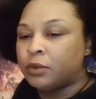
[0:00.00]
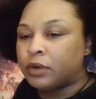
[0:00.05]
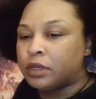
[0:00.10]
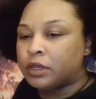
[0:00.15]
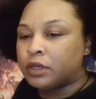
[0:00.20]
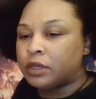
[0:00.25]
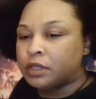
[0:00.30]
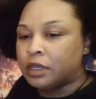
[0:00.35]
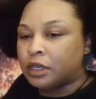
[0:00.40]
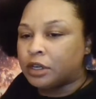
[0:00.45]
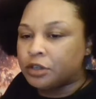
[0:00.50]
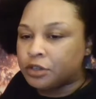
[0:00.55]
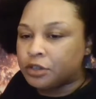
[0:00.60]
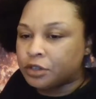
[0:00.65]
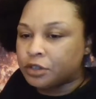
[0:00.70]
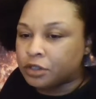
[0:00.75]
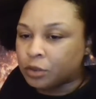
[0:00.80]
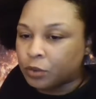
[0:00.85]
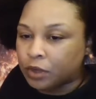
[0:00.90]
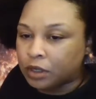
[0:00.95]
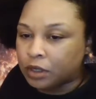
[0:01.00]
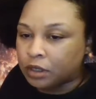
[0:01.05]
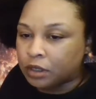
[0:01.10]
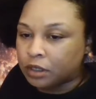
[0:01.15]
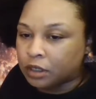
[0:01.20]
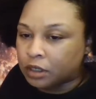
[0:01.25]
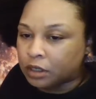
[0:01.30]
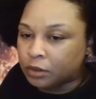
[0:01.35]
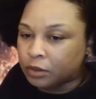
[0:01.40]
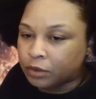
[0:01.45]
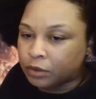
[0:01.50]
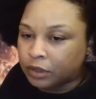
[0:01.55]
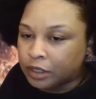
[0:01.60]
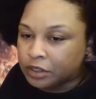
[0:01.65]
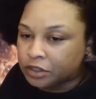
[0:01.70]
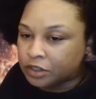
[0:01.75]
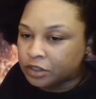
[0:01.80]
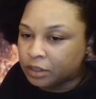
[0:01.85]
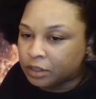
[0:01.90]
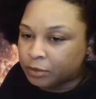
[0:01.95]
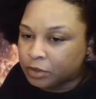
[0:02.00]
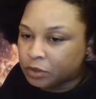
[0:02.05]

what is the energy surrounding the relationship